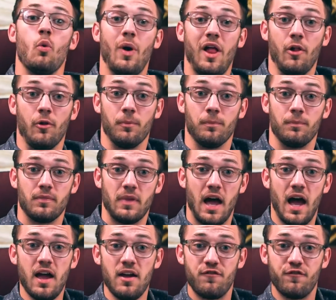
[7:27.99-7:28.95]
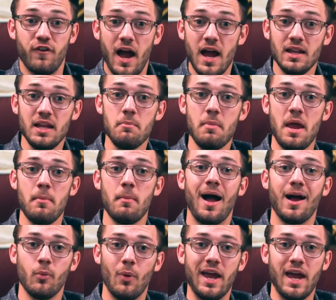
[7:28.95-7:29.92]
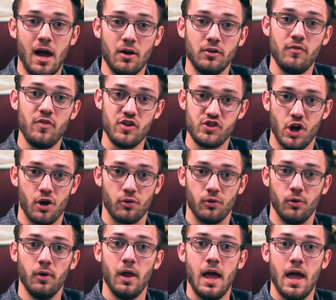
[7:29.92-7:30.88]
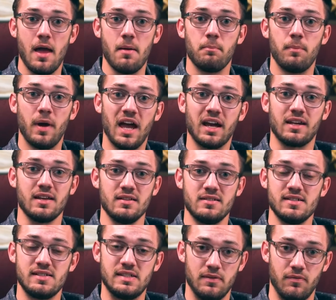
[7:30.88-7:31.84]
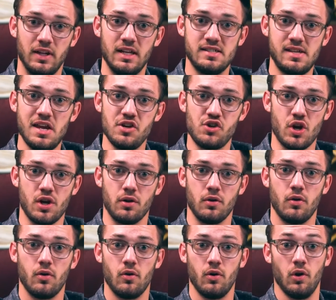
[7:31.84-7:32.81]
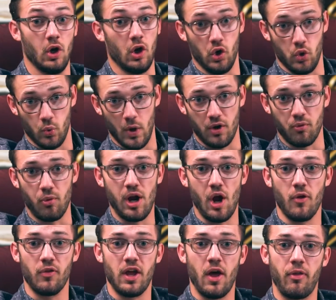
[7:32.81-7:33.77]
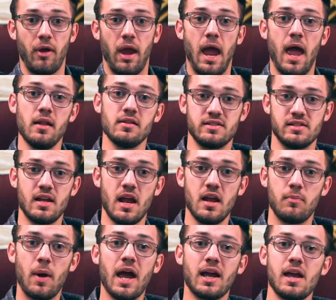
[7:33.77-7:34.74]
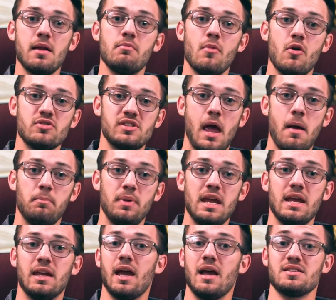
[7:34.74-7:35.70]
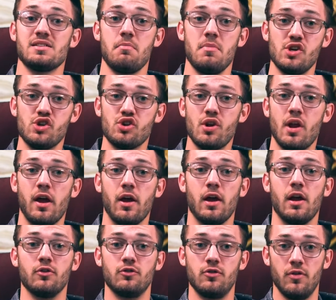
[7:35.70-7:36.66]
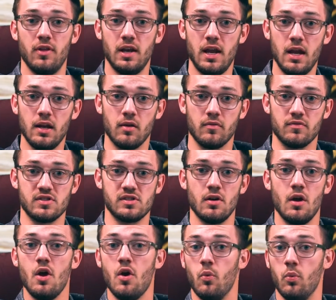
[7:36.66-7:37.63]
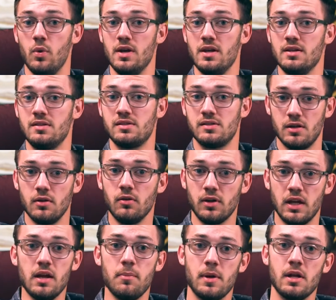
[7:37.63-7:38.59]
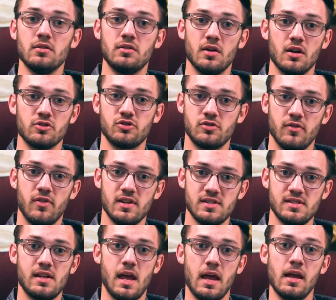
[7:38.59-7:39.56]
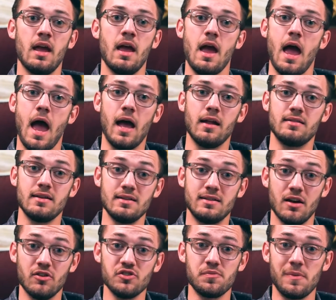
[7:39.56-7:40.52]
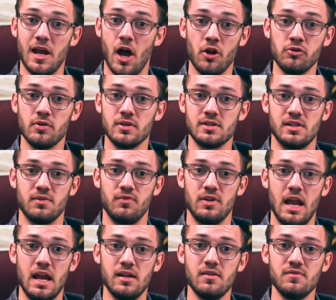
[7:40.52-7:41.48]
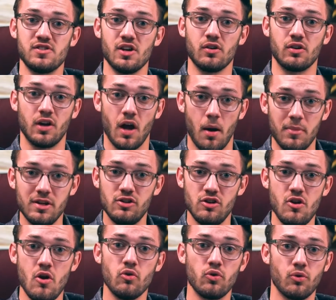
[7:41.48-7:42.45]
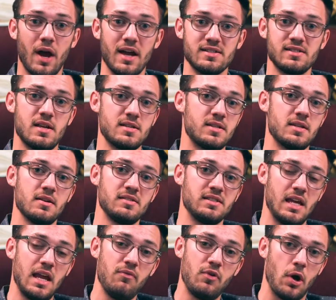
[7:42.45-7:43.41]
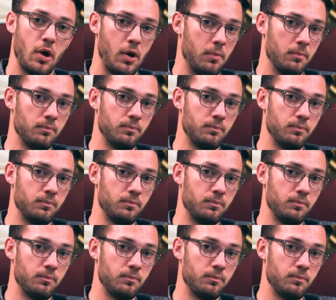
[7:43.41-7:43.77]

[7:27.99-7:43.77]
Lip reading: Well, I finally made my way out of the jungle and back into civilization. Gregory, on the other hand, stayed back in Mozambique as a missionary to the natives. We still keep in touch to this day, and he tells me hundreds of natives are coming to know Christ as their savior.